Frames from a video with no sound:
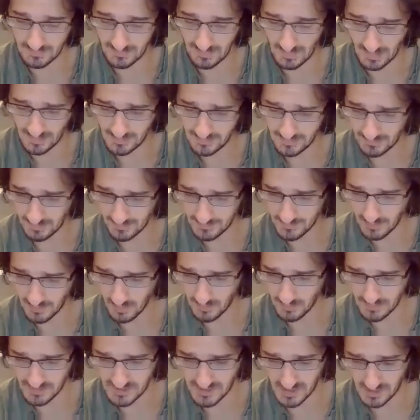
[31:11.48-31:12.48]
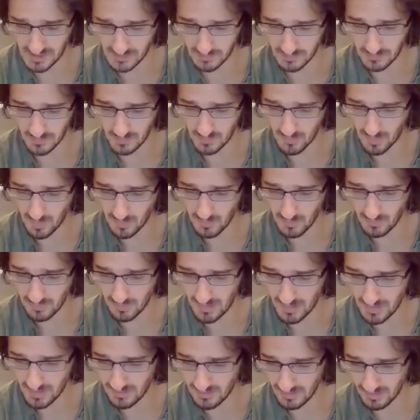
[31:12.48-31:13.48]
I don't exactly remember
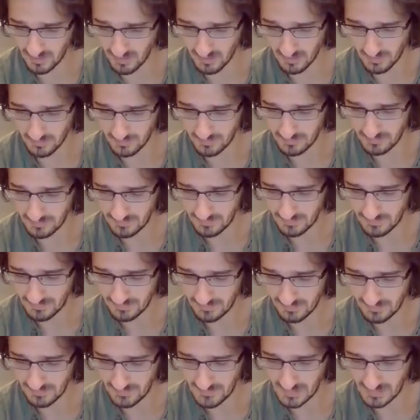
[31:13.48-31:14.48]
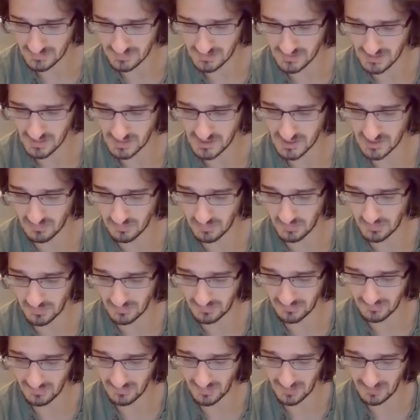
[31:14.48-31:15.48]
that section,
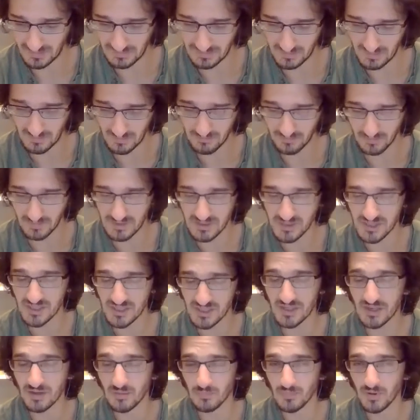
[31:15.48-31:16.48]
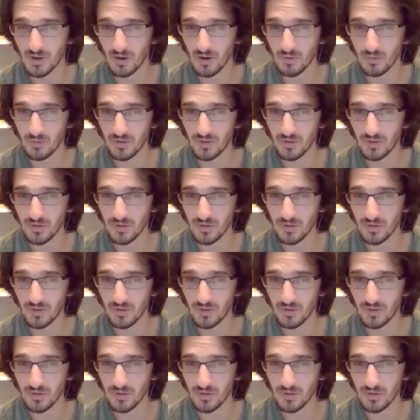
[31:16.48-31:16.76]
but I could definitely see him